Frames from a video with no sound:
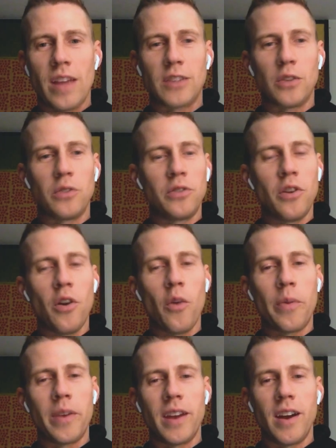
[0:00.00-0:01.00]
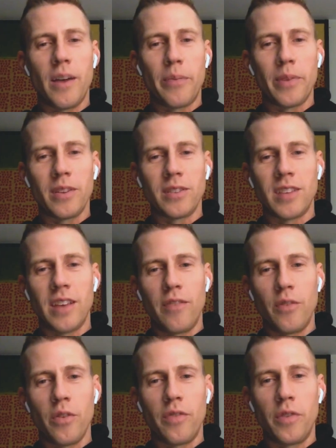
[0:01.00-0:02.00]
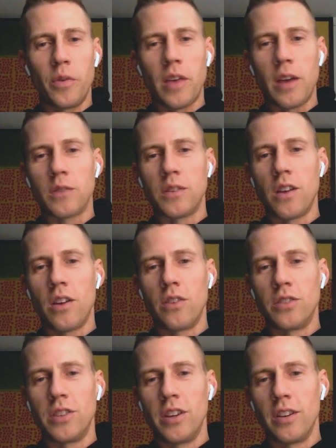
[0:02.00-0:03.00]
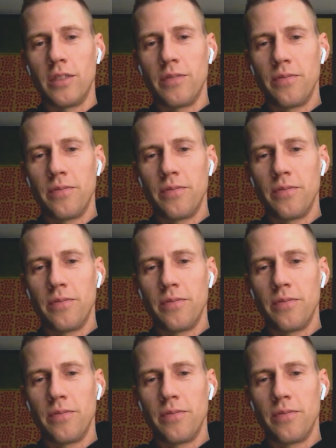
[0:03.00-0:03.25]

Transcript: I told you to open it up. It'll save you a few $1,000s a year.